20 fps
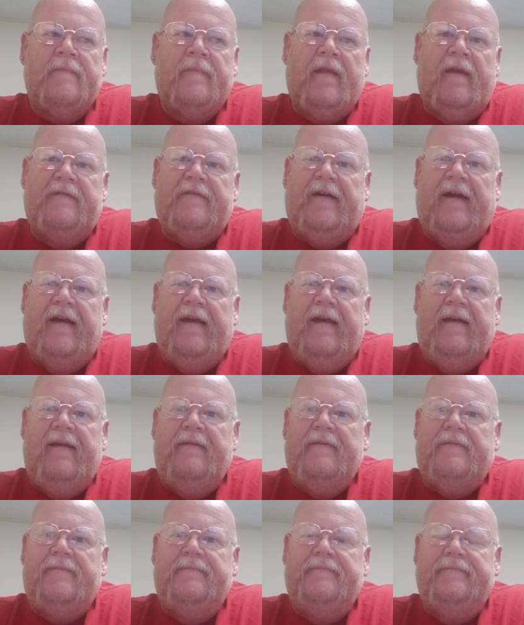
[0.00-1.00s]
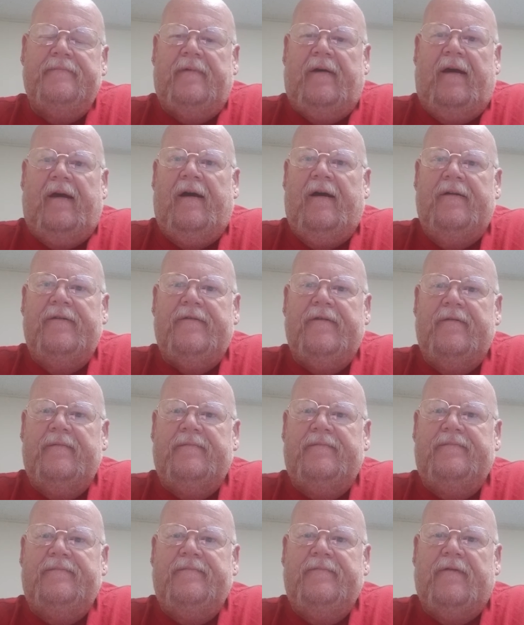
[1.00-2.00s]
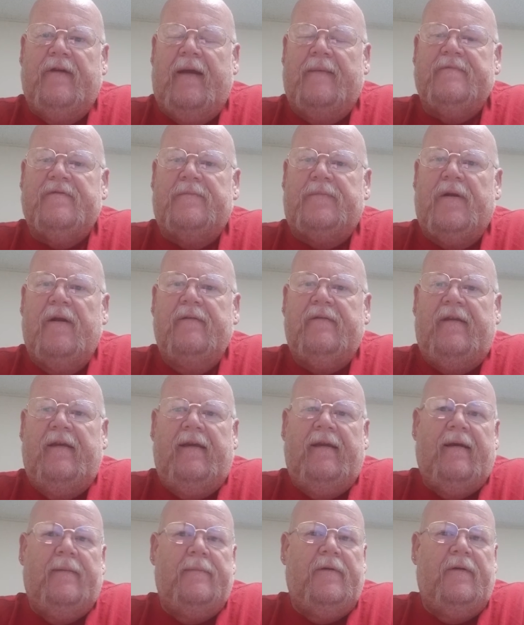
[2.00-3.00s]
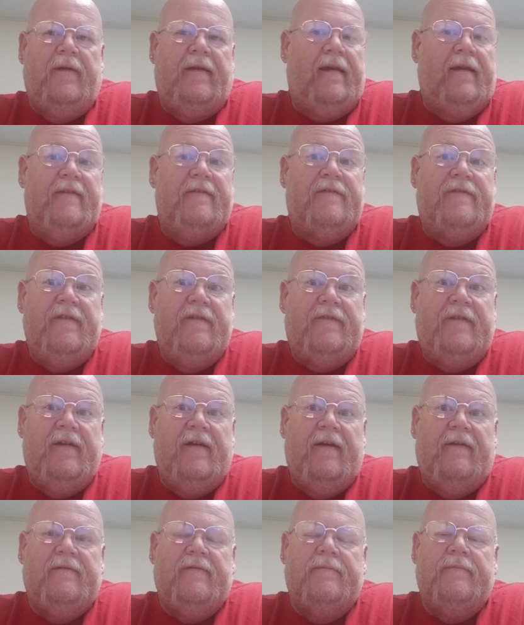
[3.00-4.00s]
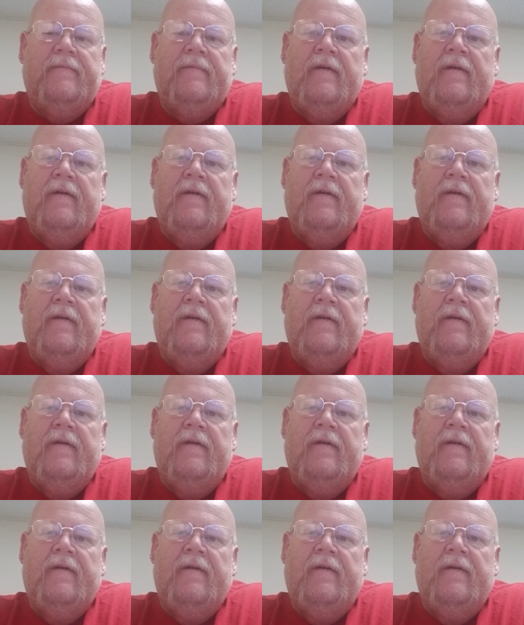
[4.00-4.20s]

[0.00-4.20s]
If I eat 100 grams of protein, I'm only getting 50 of them.